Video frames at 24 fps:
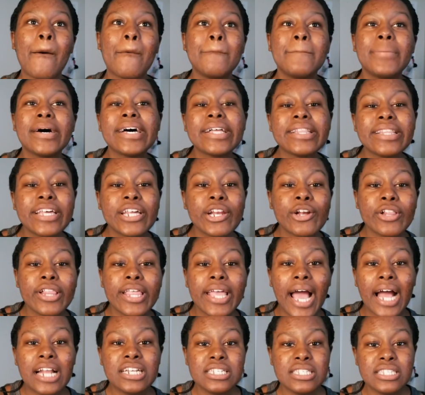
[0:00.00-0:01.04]
but literally
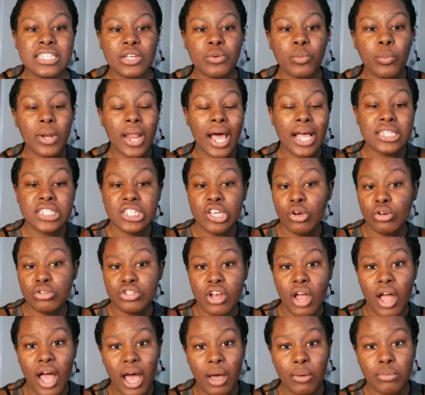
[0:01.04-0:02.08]
I just did what I told
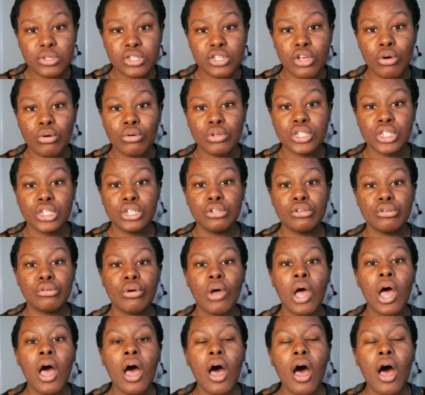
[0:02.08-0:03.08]
y'all I was going to do.